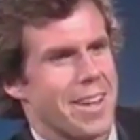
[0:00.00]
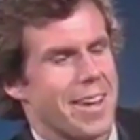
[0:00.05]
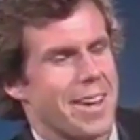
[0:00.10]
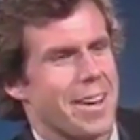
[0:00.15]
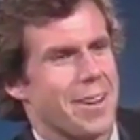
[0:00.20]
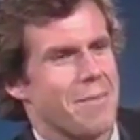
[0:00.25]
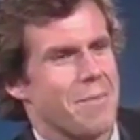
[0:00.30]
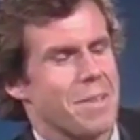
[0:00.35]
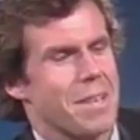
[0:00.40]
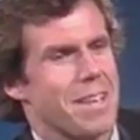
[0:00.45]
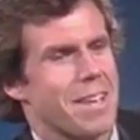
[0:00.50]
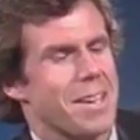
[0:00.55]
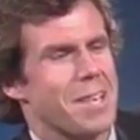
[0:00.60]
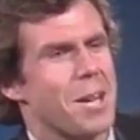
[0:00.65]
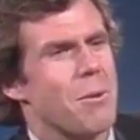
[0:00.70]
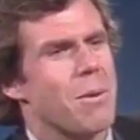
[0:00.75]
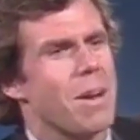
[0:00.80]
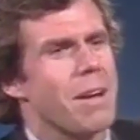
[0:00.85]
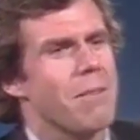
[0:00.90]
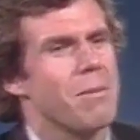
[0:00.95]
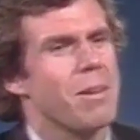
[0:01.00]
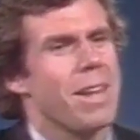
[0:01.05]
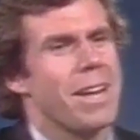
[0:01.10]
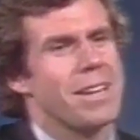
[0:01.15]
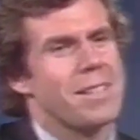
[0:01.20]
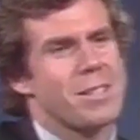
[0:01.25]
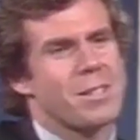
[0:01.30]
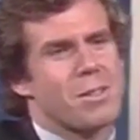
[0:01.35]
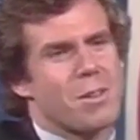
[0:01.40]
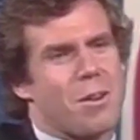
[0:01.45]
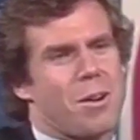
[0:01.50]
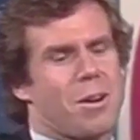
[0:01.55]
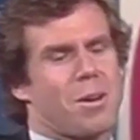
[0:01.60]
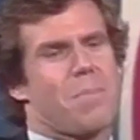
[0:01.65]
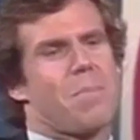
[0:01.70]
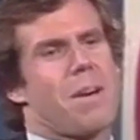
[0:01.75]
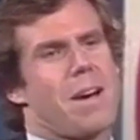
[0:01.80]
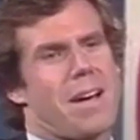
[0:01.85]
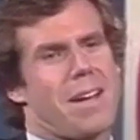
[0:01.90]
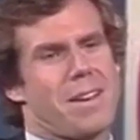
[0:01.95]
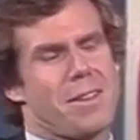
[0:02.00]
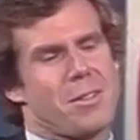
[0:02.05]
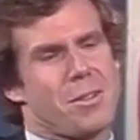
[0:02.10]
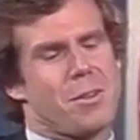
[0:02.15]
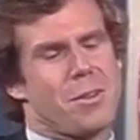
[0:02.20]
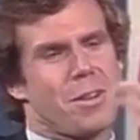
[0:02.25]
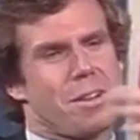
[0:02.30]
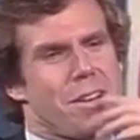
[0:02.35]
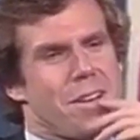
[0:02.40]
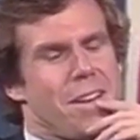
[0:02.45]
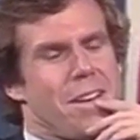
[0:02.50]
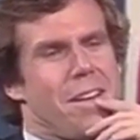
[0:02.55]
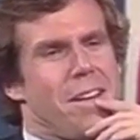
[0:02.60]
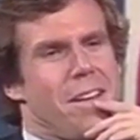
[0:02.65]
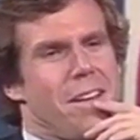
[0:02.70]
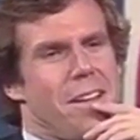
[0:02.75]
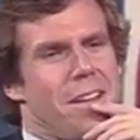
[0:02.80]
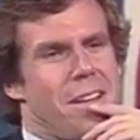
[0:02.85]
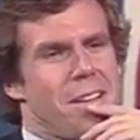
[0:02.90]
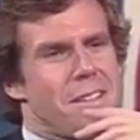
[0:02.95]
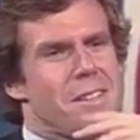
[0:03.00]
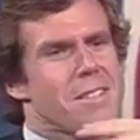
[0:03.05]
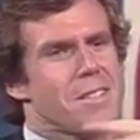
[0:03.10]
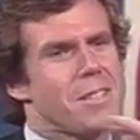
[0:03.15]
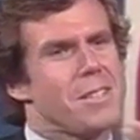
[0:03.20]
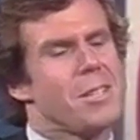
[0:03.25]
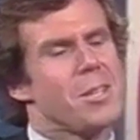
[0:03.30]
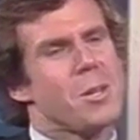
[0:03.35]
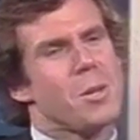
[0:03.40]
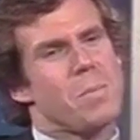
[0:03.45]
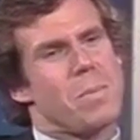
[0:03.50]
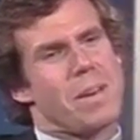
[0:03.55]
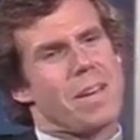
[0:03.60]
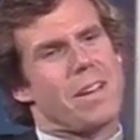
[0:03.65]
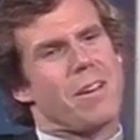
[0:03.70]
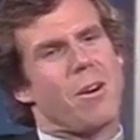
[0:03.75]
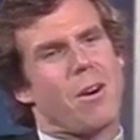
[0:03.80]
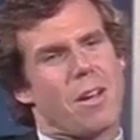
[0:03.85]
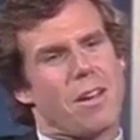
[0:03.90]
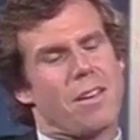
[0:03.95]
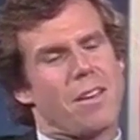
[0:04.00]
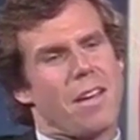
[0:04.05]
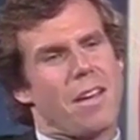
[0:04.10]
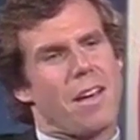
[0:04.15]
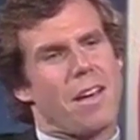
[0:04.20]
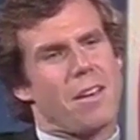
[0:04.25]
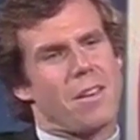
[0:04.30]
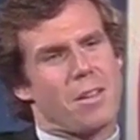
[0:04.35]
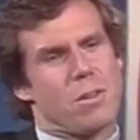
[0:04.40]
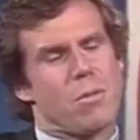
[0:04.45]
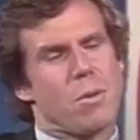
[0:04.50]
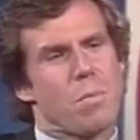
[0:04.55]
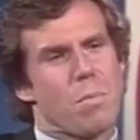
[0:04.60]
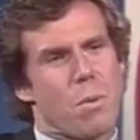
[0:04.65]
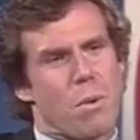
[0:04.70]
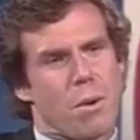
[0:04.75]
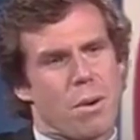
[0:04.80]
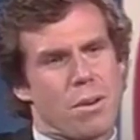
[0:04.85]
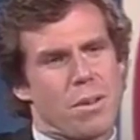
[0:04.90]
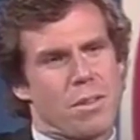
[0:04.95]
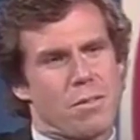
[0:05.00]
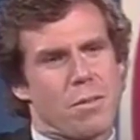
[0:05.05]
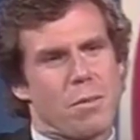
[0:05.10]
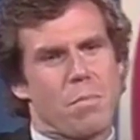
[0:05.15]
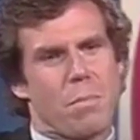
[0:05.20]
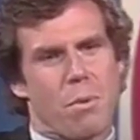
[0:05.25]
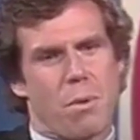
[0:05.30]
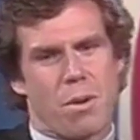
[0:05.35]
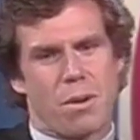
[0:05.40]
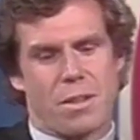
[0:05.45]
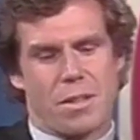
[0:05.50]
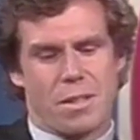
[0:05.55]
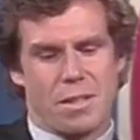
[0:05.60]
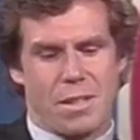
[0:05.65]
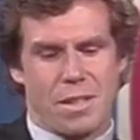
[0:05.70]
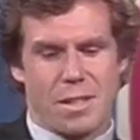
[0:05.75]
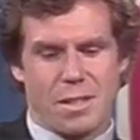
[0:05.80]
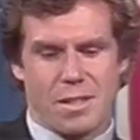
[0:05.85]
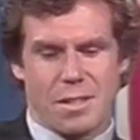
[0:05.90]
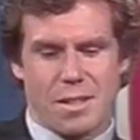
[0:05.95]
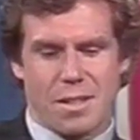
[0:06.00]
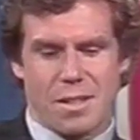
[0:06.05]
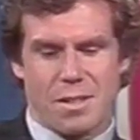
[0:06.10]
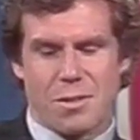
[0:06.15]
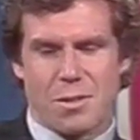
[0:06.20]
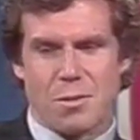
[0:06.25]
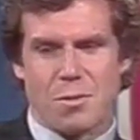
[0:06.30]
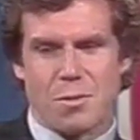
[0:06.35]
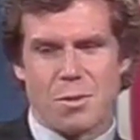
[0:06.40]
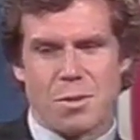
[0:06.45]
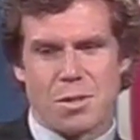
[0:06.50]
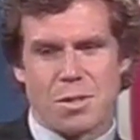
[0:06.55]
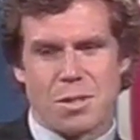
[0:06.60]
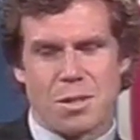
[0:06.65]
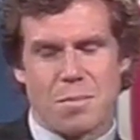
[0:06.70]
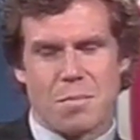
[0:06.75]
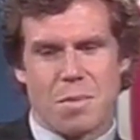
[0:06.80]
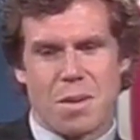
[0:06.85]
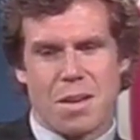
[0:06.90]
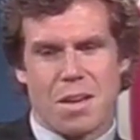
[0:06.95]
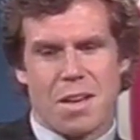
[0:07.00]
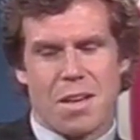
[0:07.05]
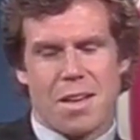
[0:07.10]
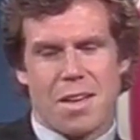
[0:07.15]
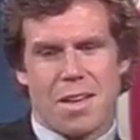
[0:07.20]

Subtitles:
You know what I would like to talk about? Just a little bit on, you were born in Jerusalem.